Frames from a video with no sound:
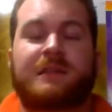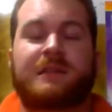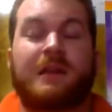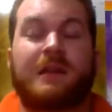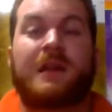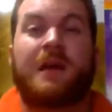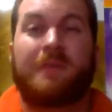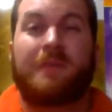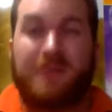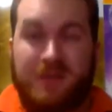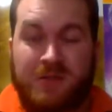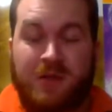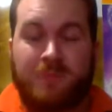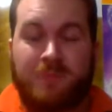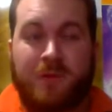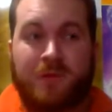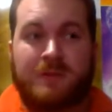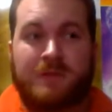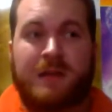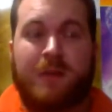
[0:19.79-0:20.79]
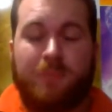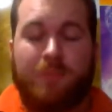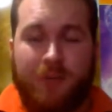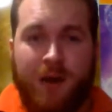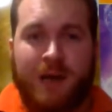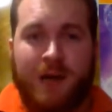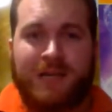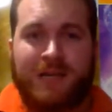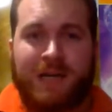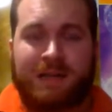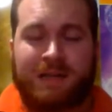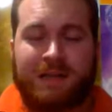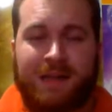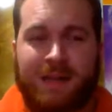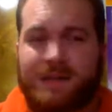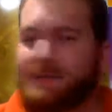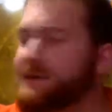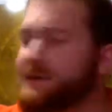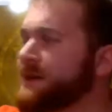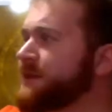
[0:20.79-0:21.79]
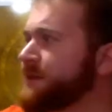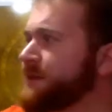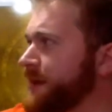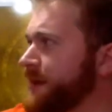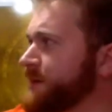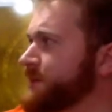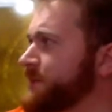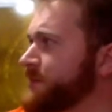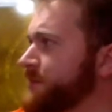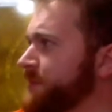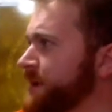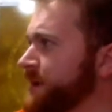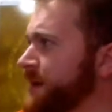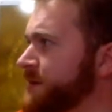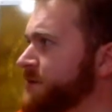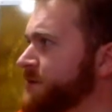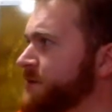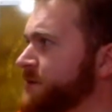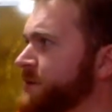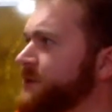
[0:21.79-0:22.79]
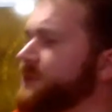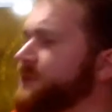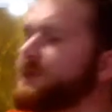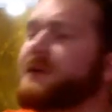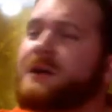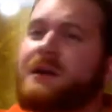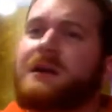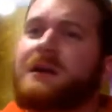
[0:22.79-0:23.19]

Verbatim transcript: I'm going to start posting a project list. That's something I should do.